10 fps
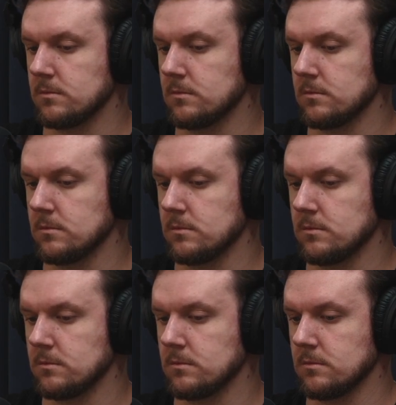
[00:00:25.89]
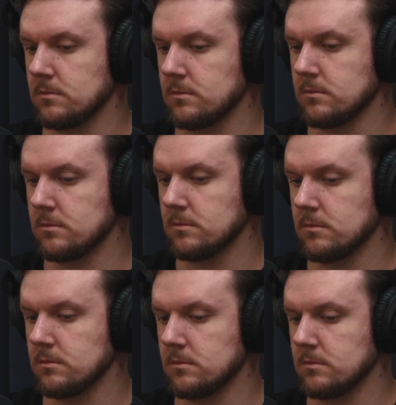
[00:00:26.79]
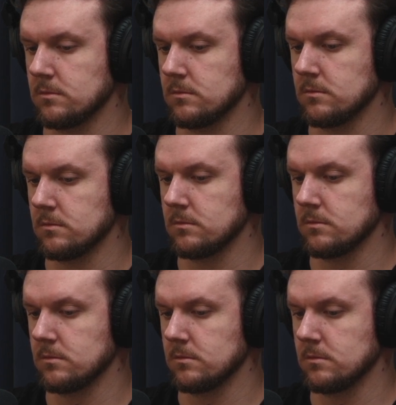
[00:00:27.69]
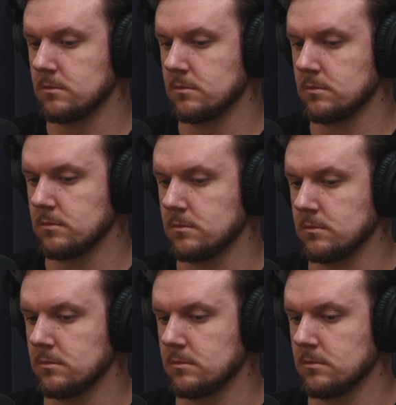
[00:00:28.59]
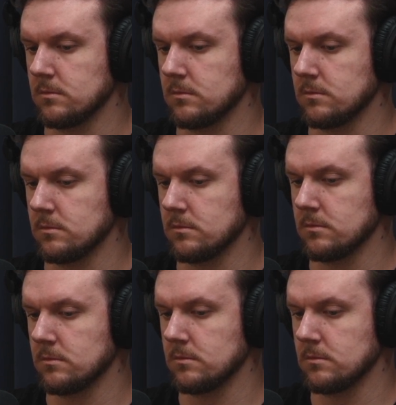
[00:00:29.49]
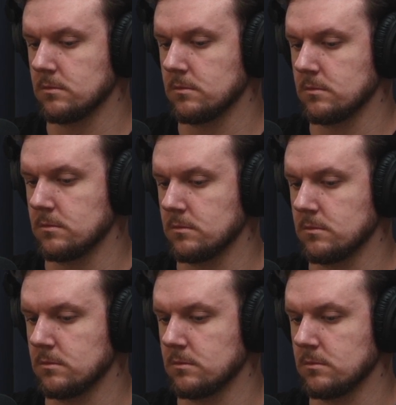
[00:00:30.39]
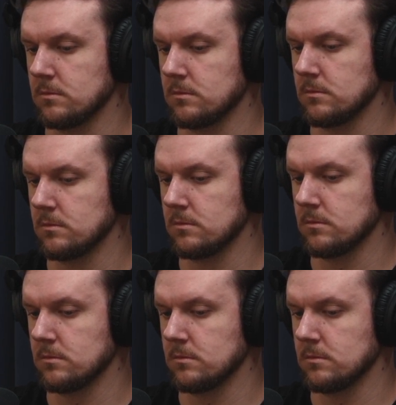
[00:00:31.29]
[no speech]